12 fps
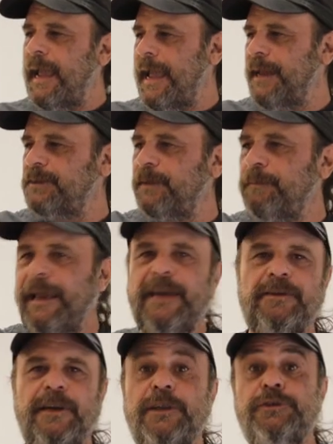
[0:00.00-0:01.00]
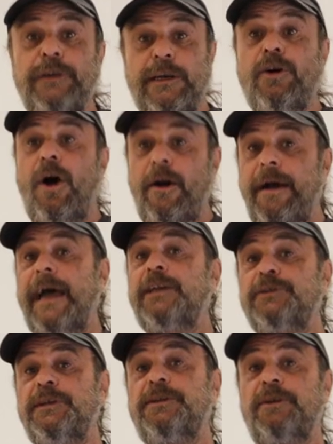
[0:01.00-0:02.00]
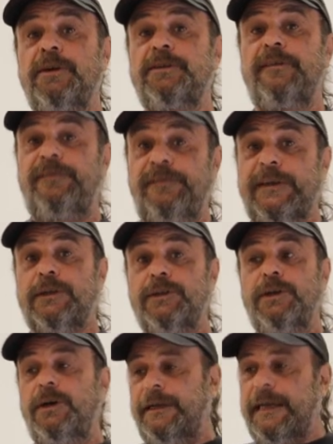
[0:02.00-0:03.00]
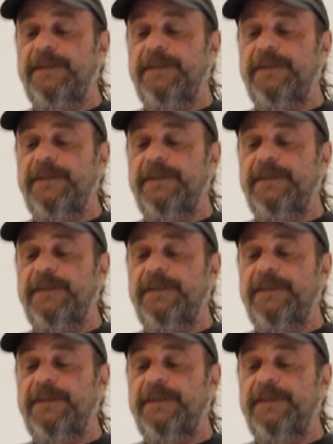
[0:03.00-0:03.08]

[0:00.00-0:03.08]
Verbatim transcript: As I'm passing the tree, car actually starts to feel good.